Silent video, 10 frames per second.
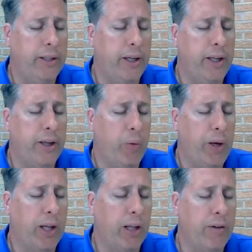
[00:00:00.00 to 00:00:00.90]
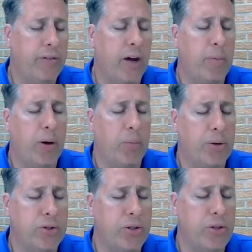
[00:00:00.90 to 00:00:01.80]
to any that we can lift up? Help
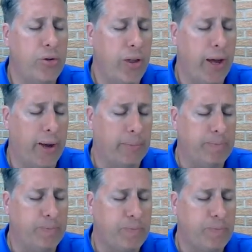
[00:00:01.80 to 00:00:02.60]
us to do that